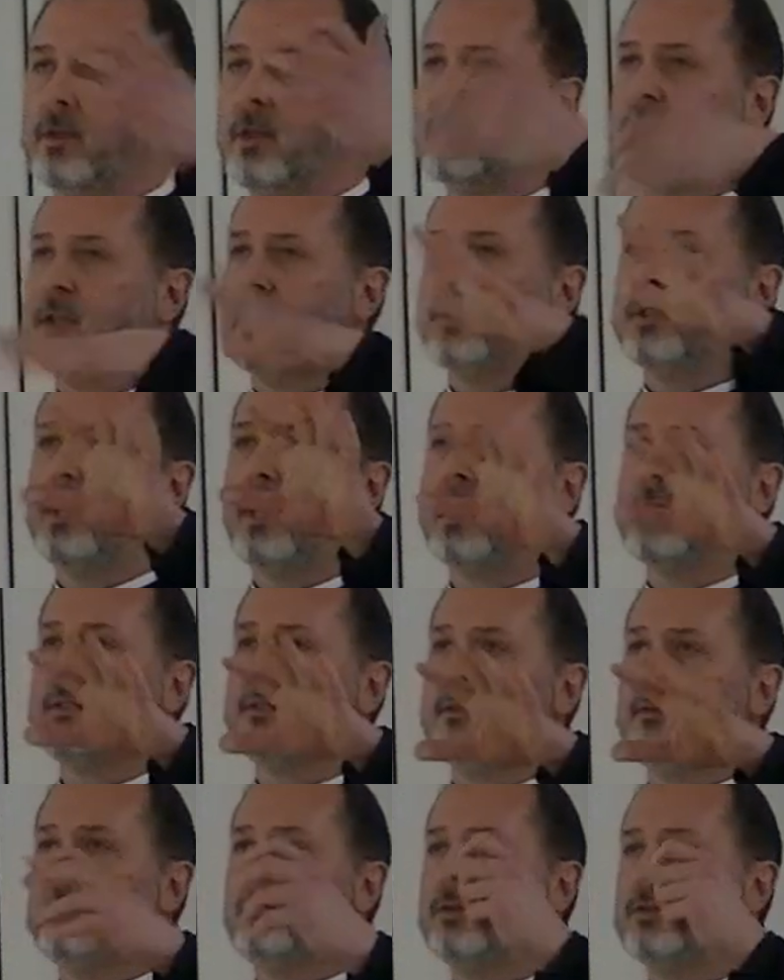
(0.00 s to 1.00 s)
the church has
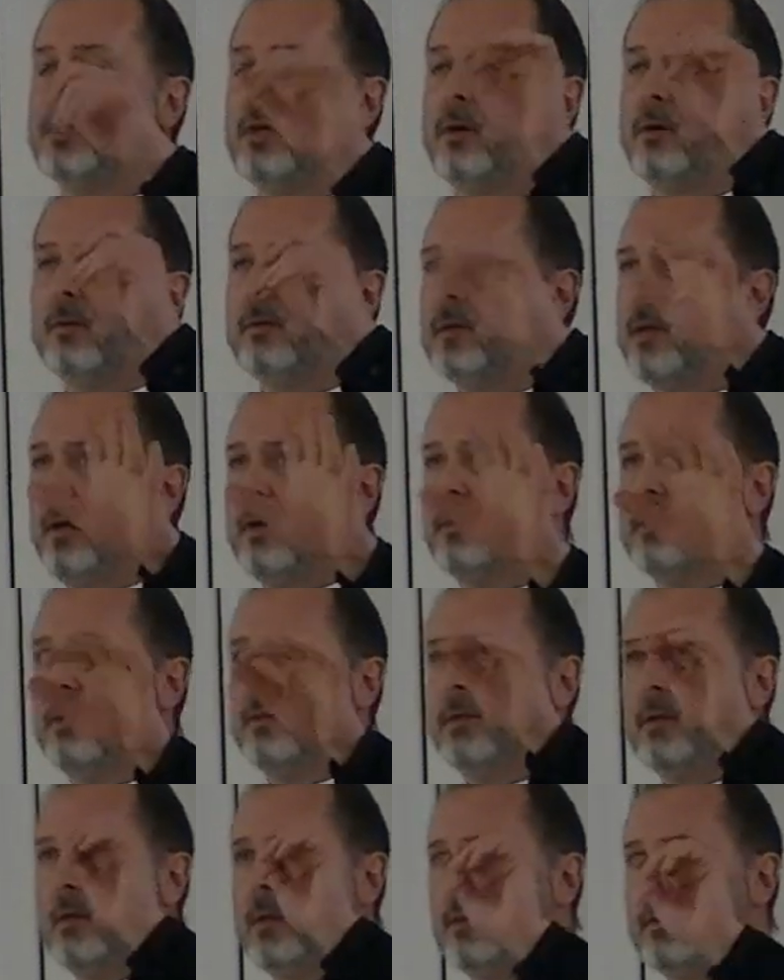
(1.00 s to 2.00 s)
well, so the, the, the,